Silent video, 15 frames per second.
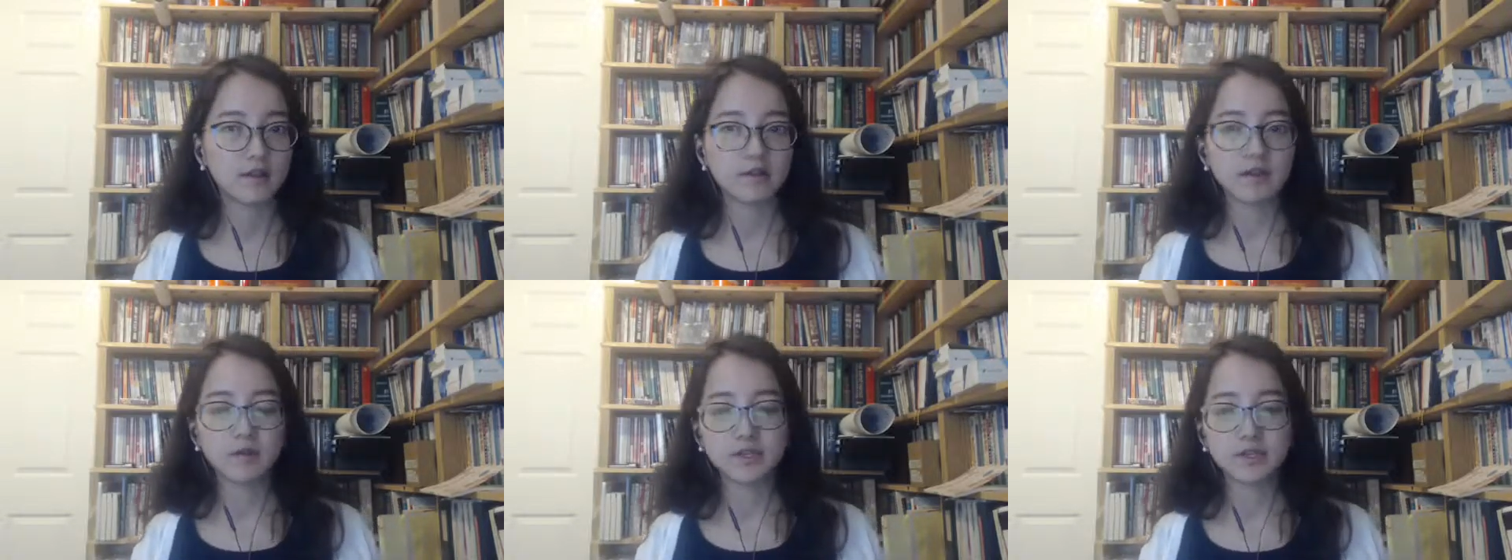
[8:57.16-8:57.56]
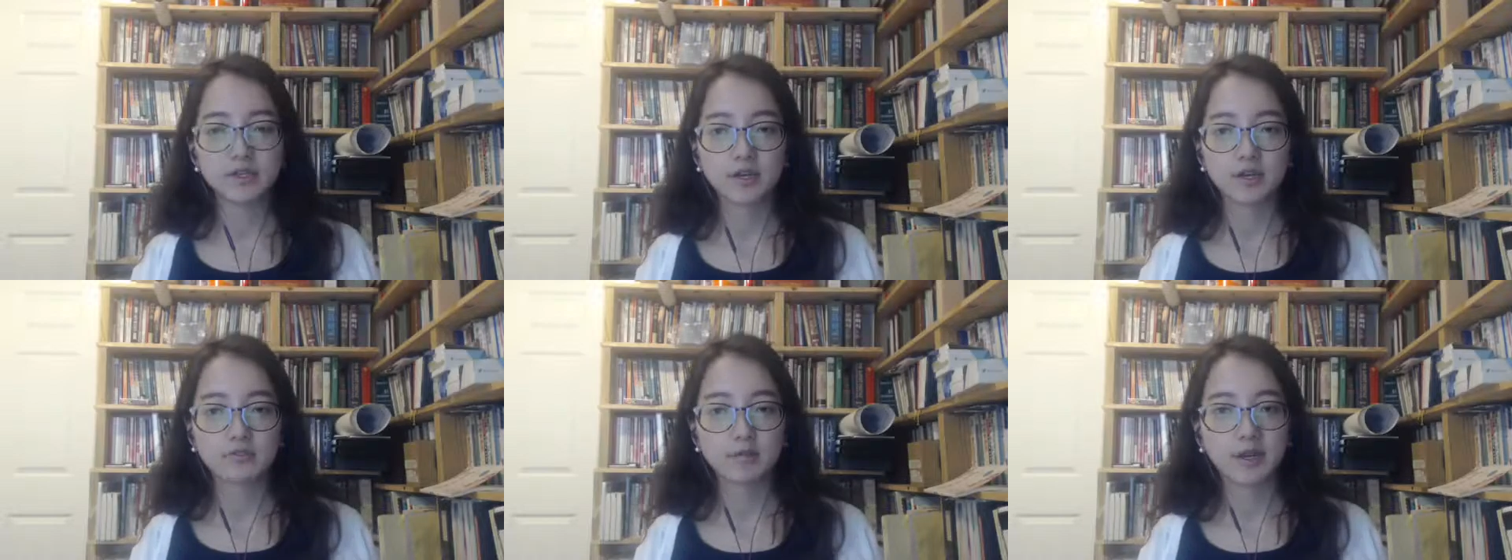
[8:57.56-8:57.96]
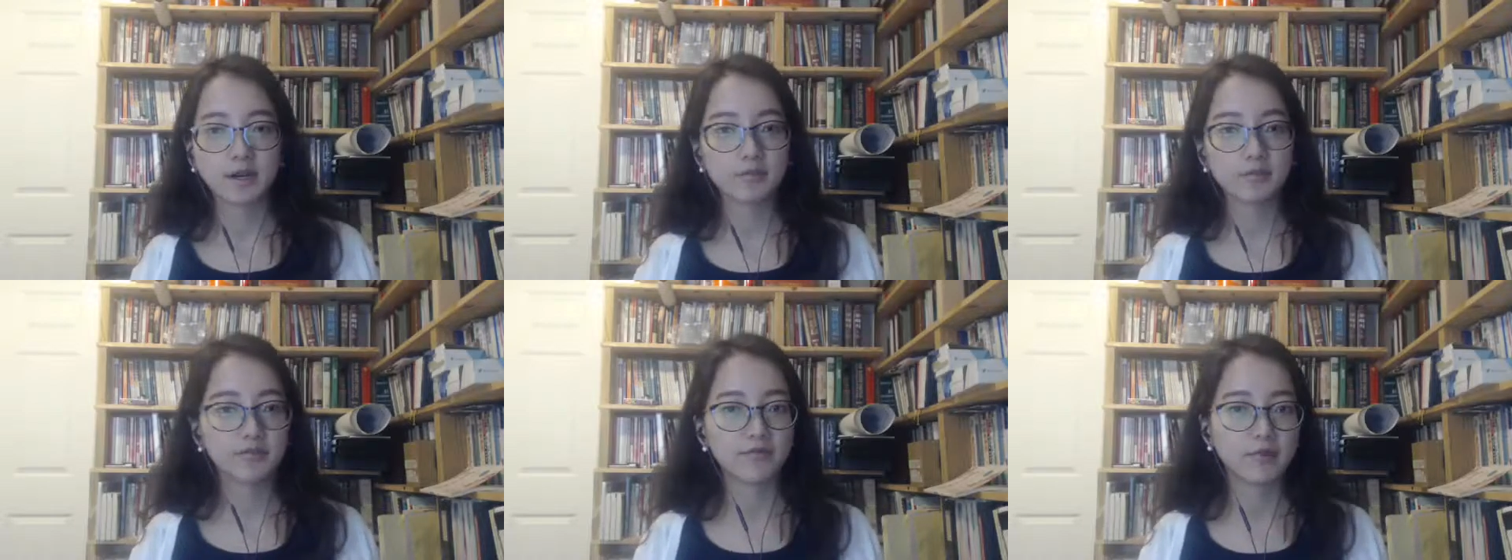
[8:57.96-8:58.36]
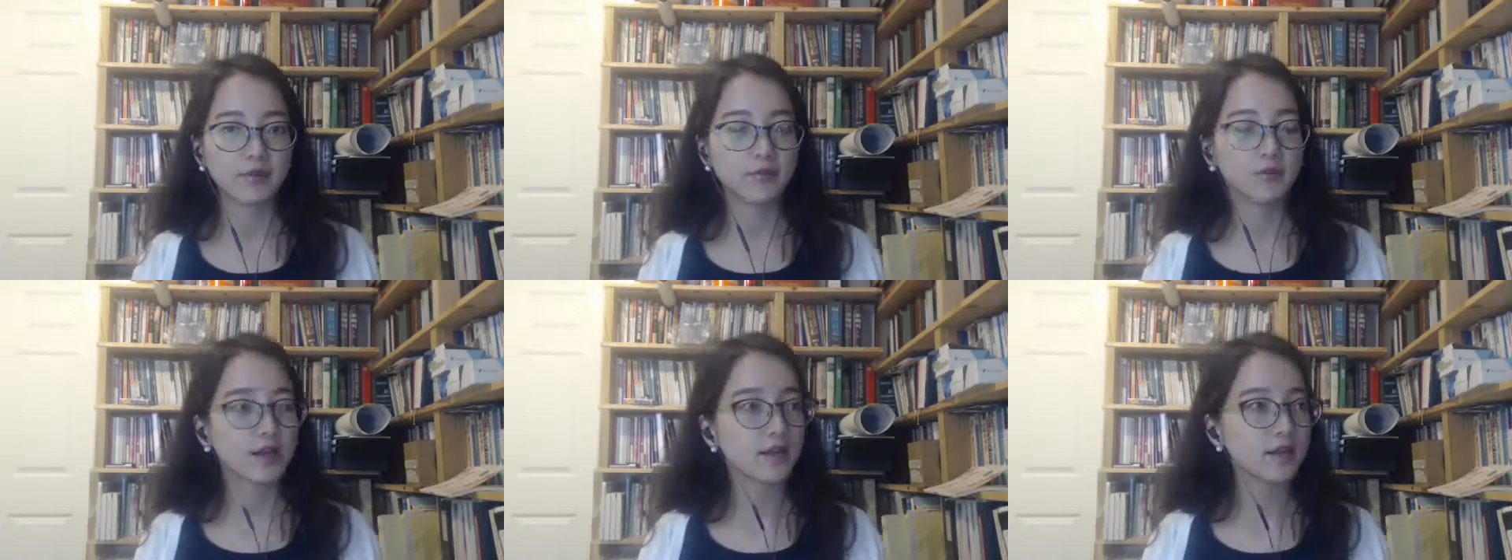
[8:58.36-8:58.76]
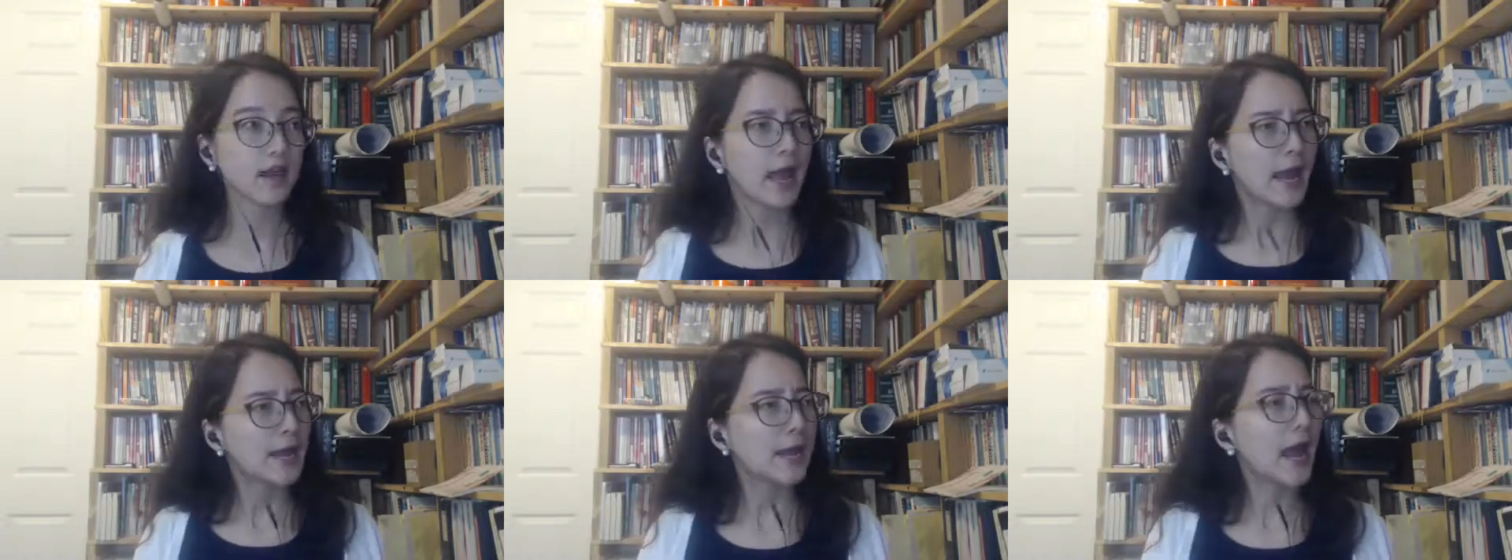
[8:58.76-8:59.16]
that we talked about before, right?
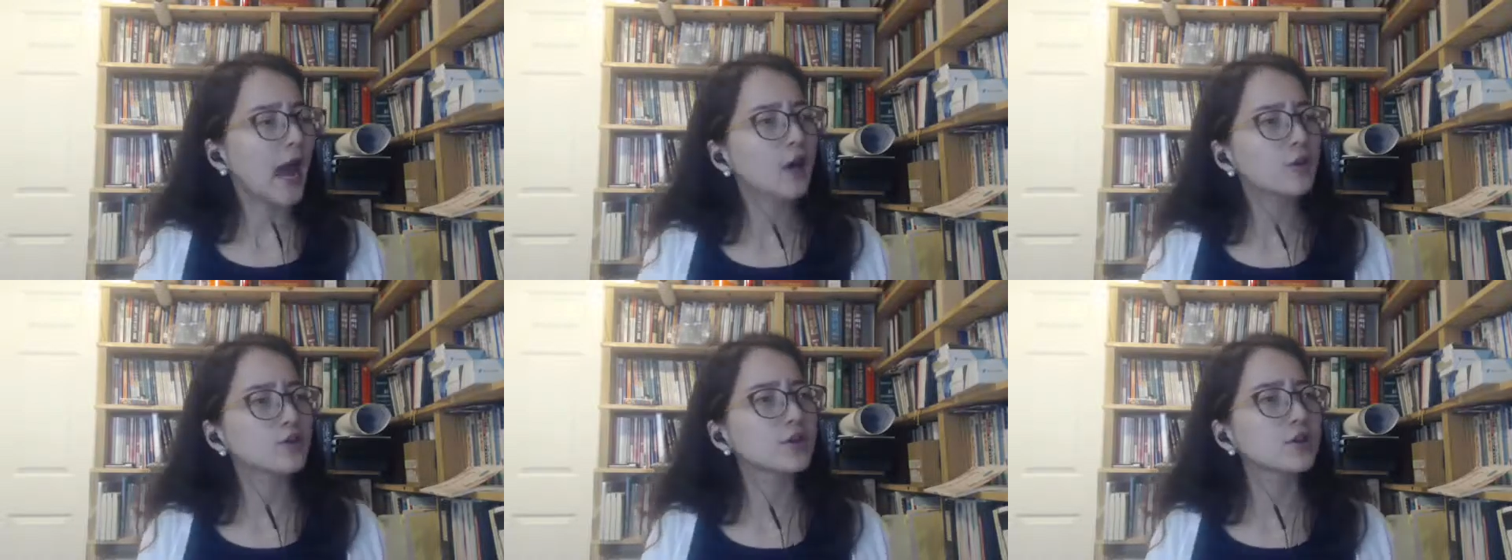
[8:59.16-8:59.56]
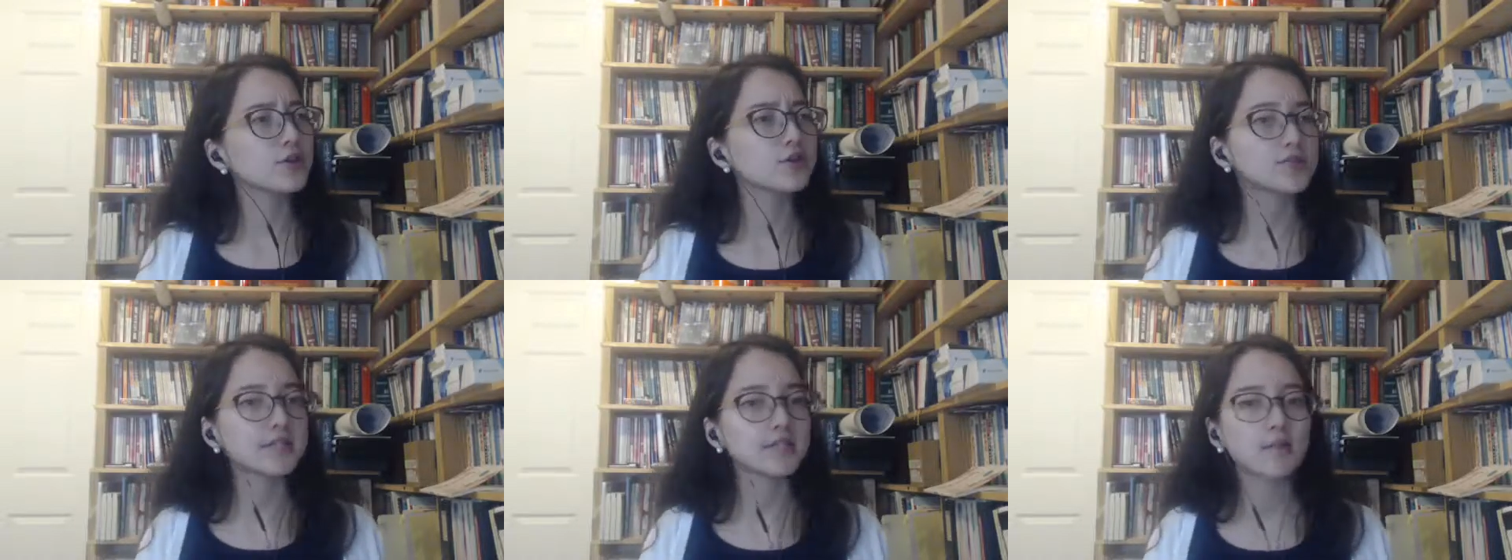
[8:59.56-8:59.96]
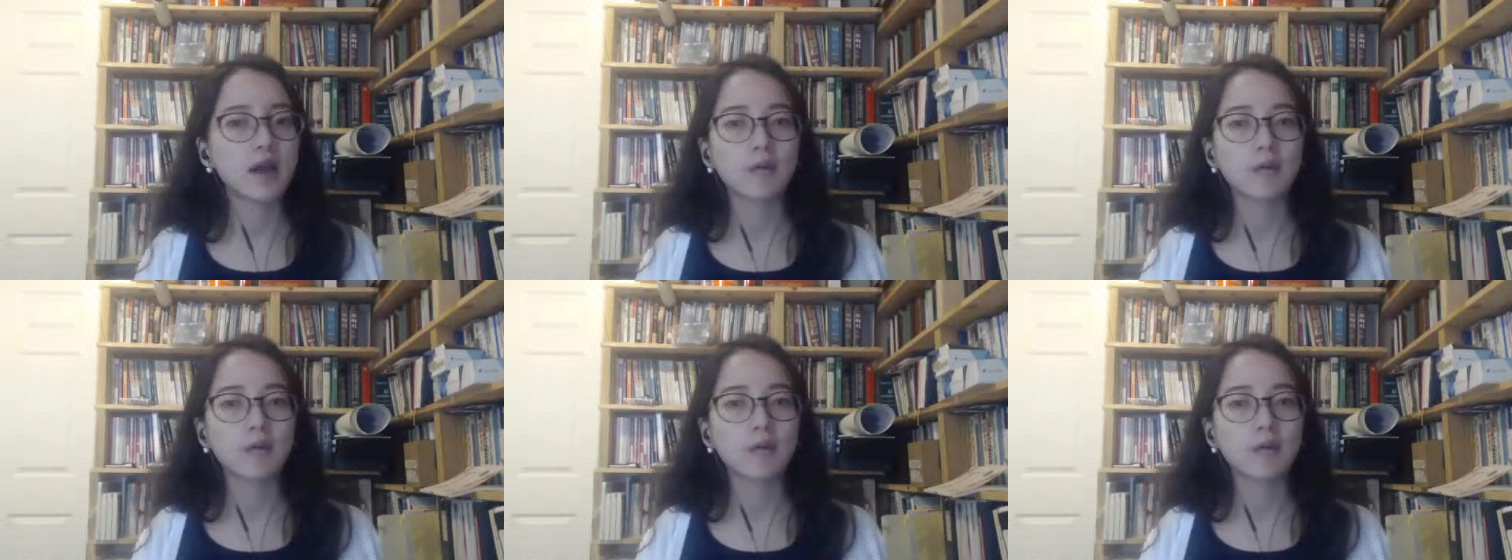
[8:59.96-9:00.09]
And how to use them